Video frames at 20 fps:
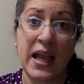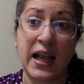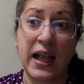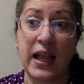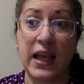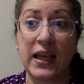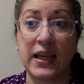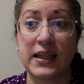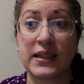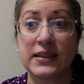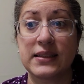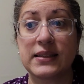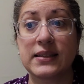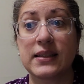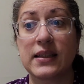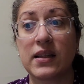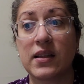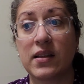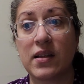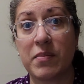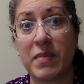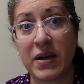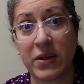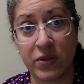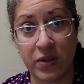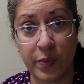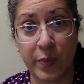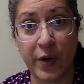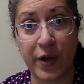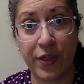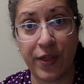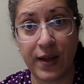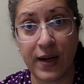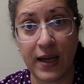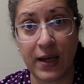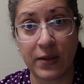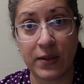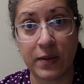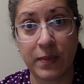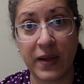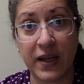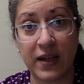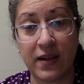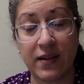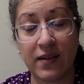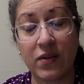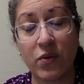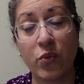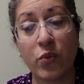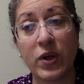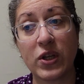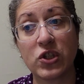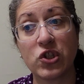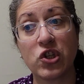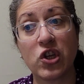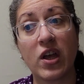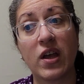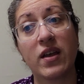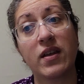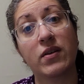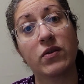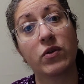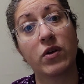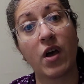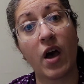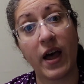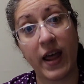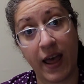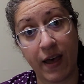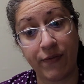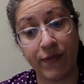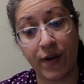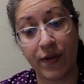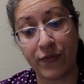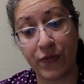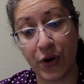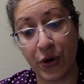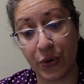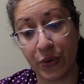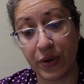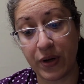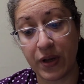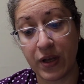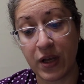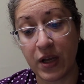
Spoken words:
and the Mountain's Birth announcement, which got FFO'd.